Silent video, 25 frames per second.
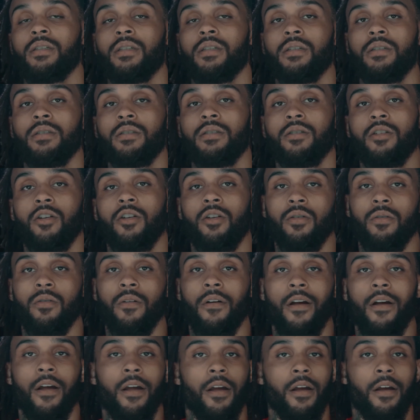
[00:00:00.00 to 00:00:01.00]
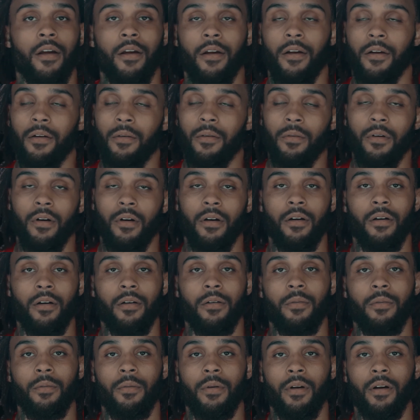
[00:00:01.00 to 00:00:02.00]
the last 5 games of the
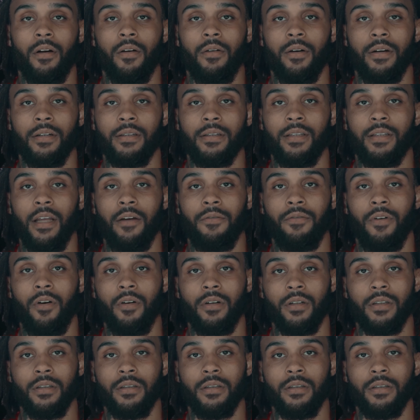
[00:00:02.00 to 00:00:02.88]
season. So if